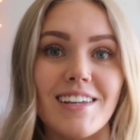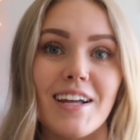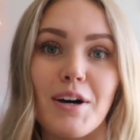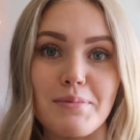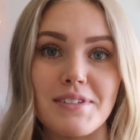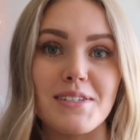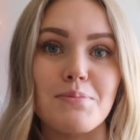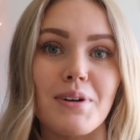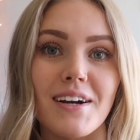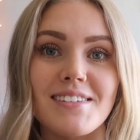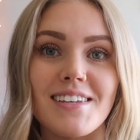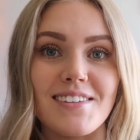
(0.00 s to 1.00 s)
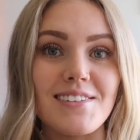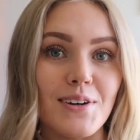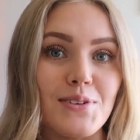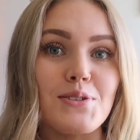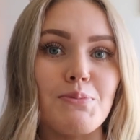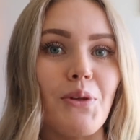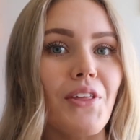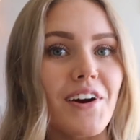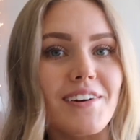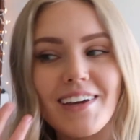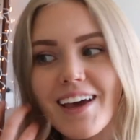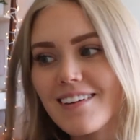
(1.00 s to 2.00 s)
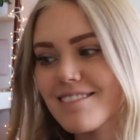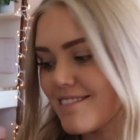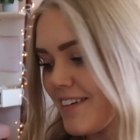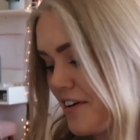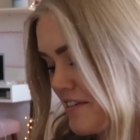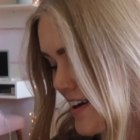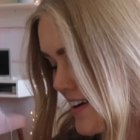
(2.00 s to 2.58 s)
it helps this process go smoother. Okay, all